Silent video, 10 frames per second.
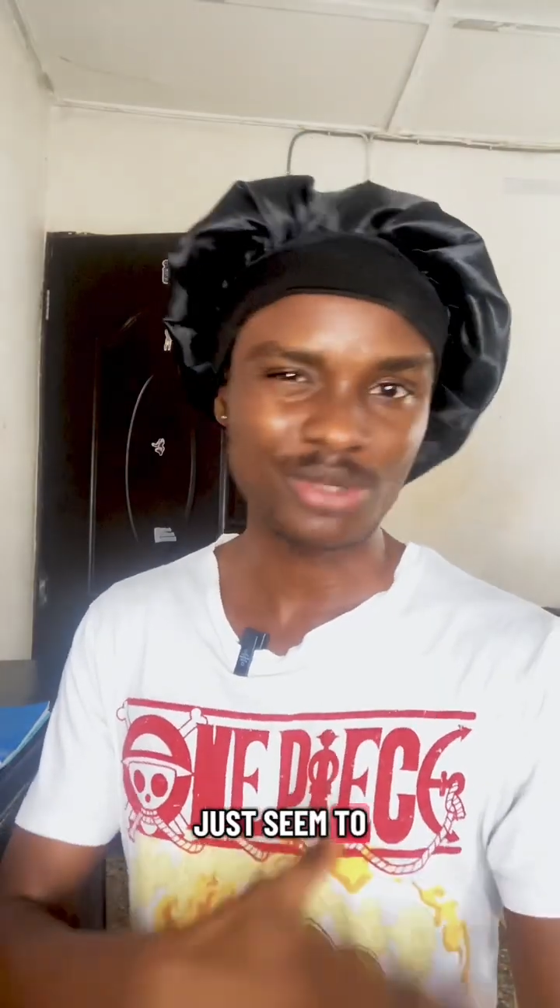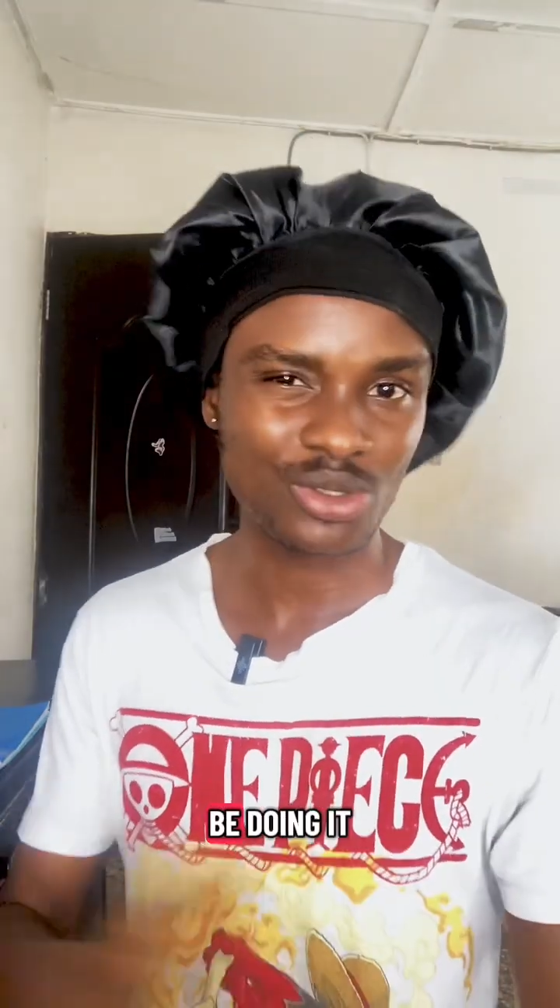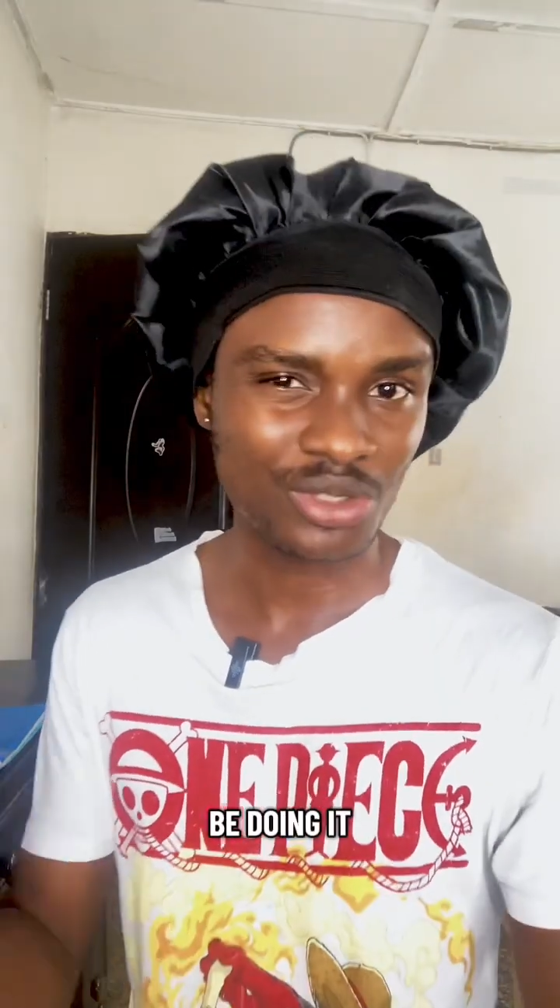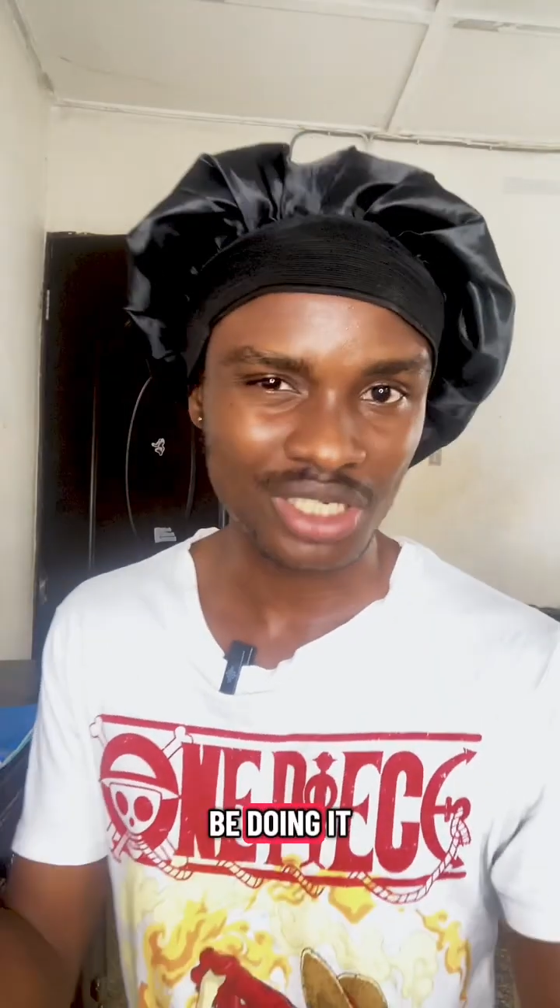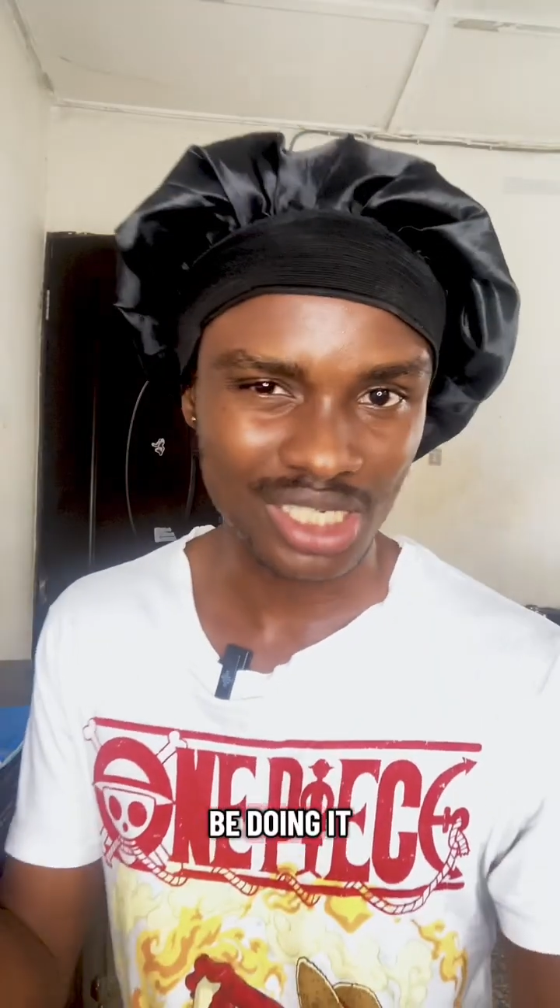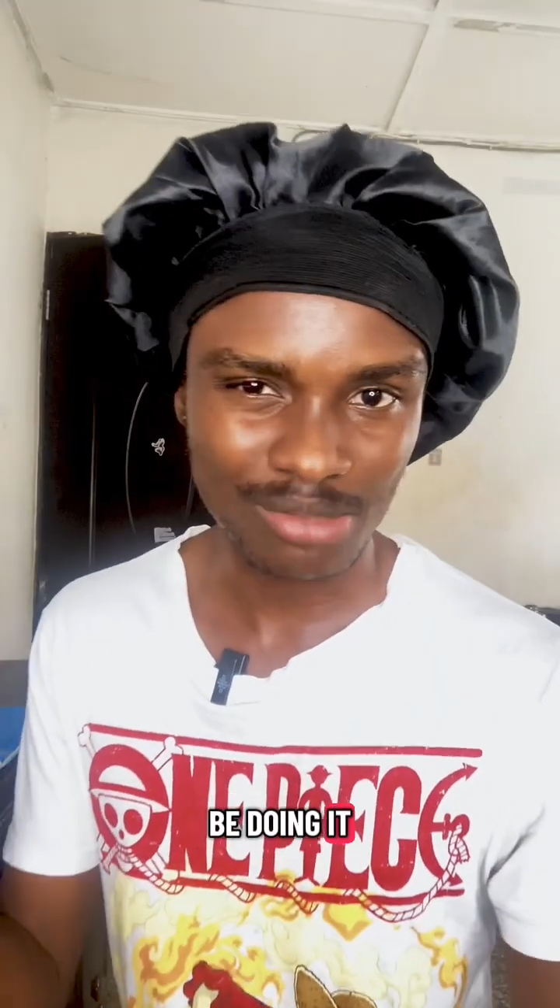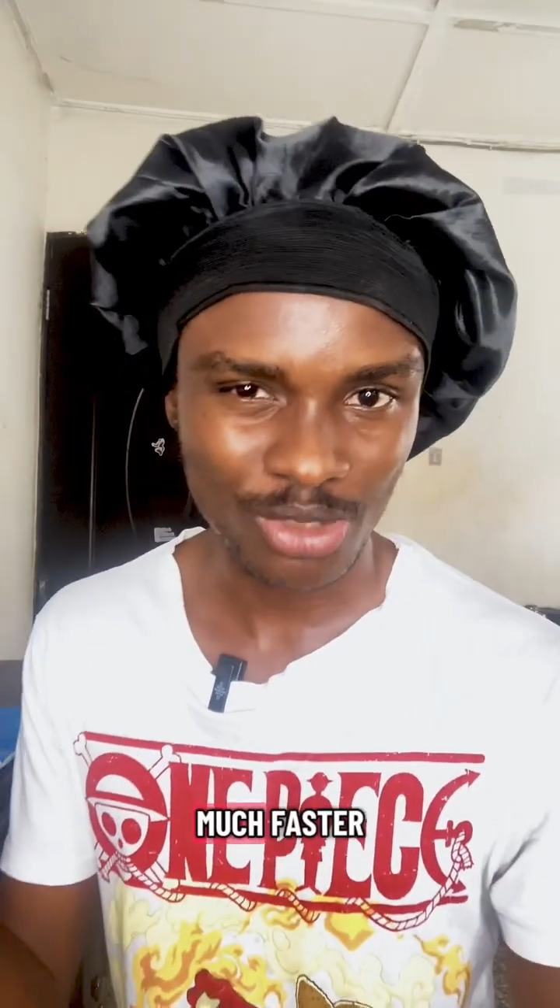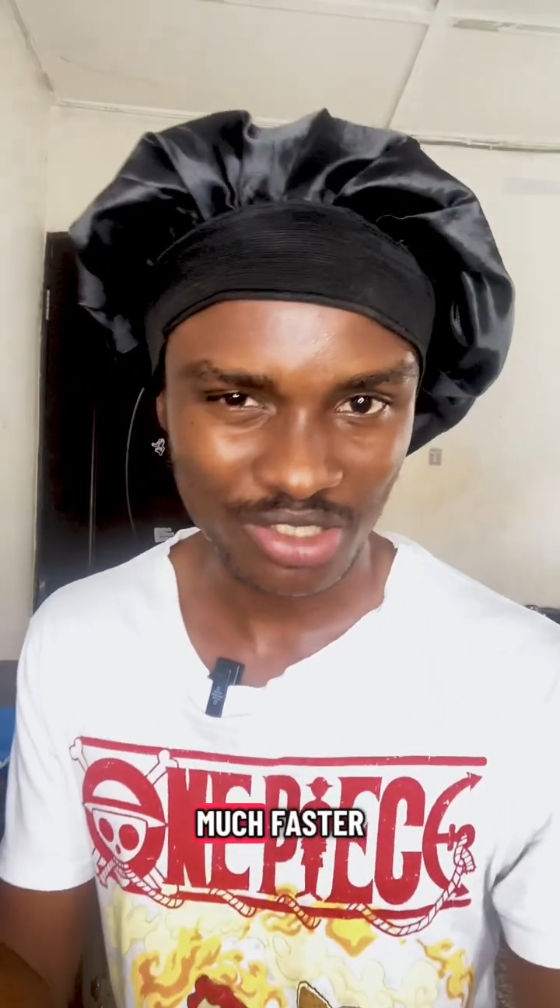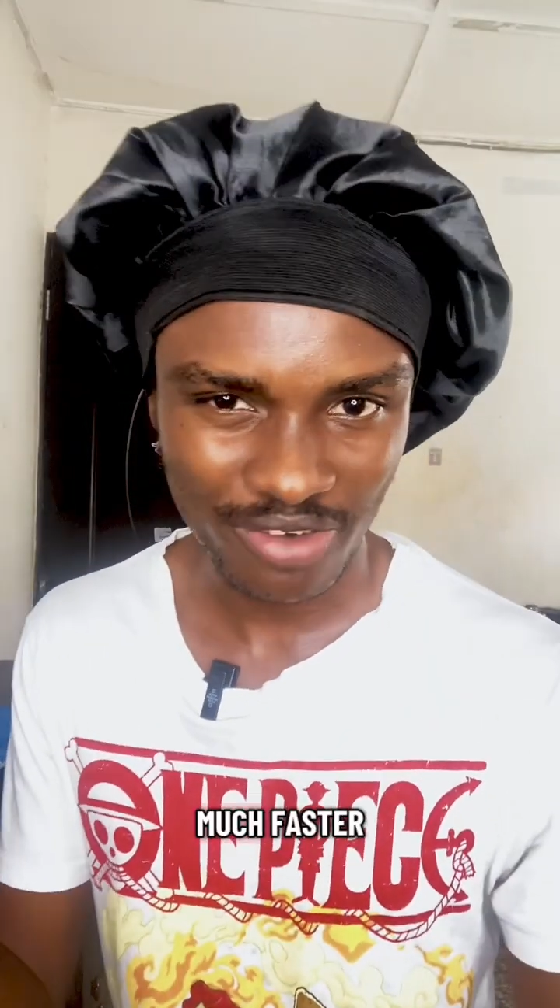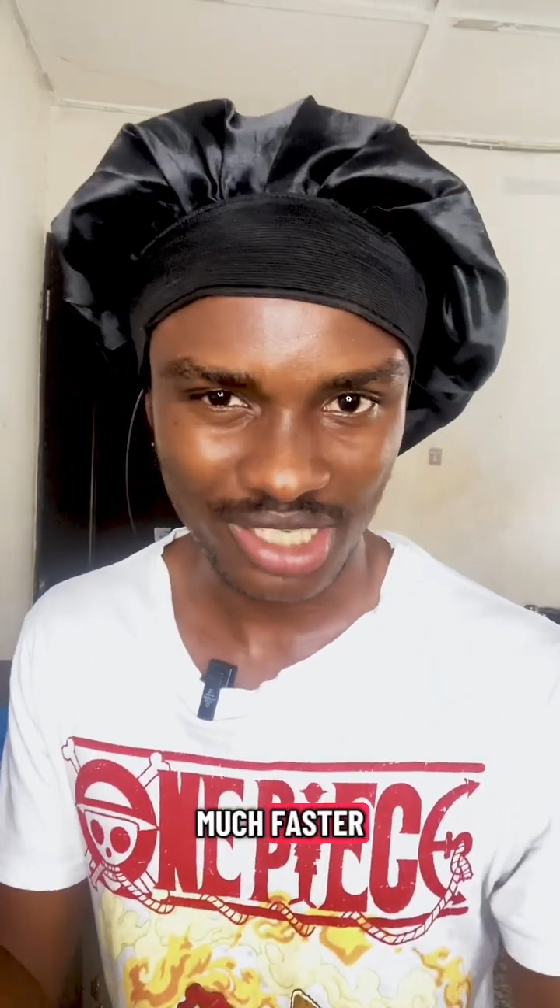doing it
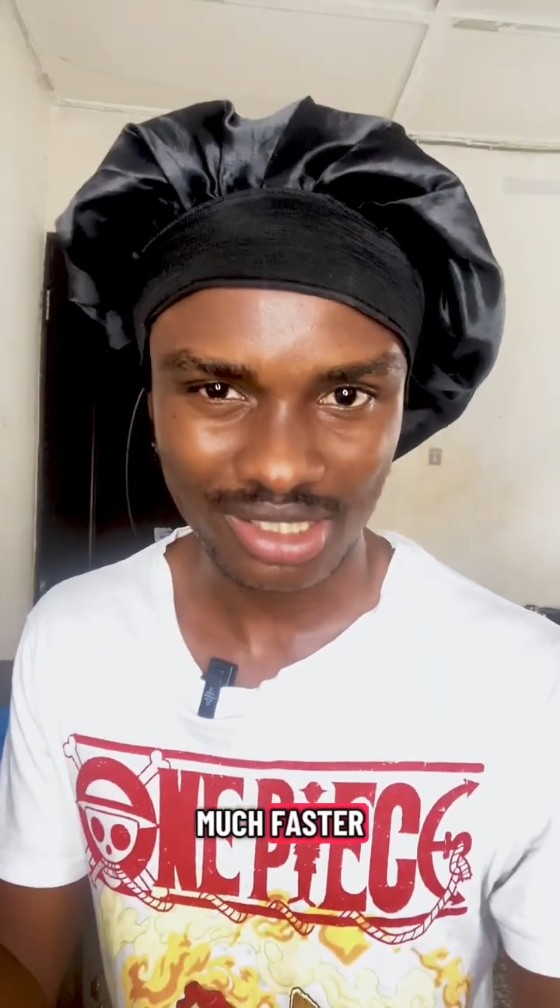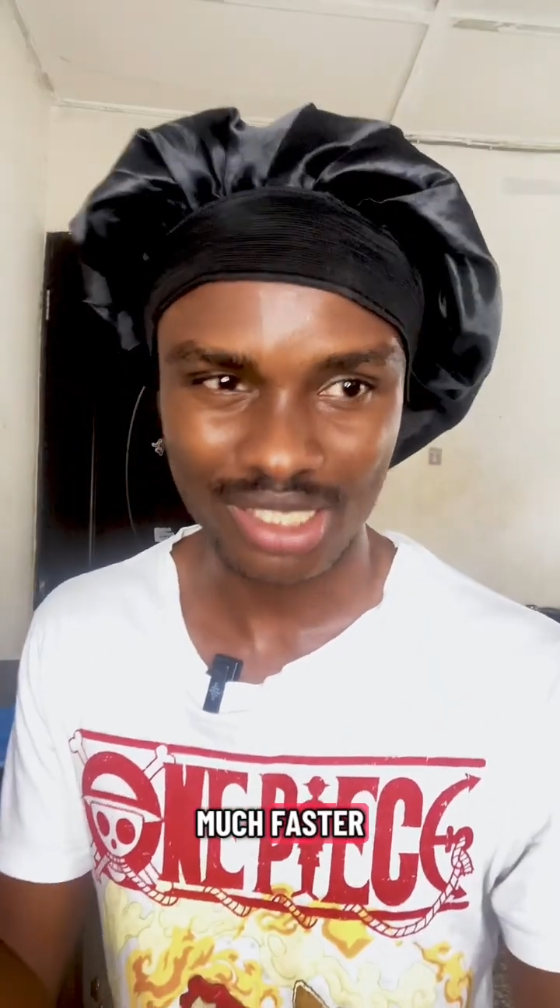much faster.